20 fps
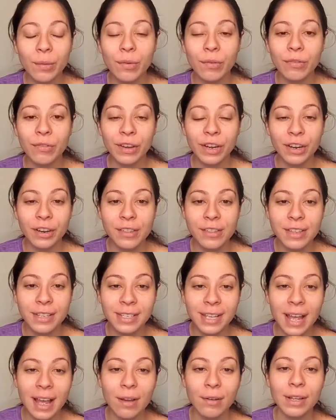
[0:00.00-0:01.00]
We'll figure
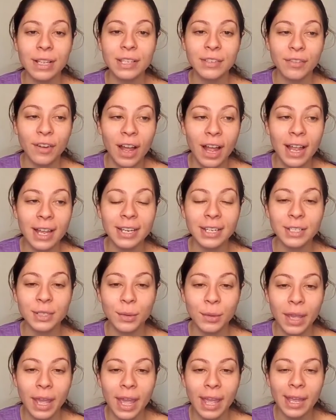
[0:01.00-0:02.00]
this out. It's fine. It's
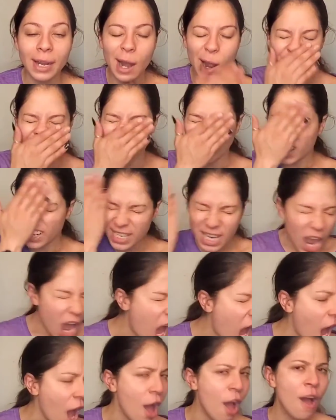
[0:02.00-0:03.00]
okay. And I was like,
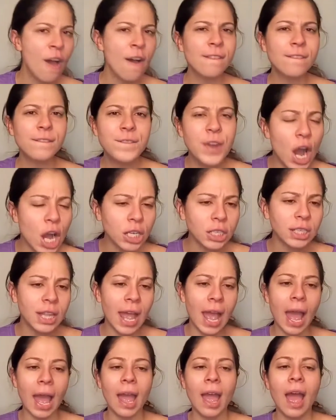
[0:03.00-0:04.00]
Nah, fuck
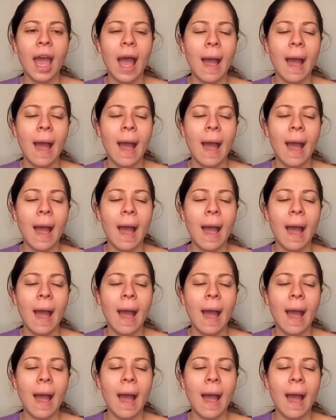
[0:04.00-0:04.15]
that.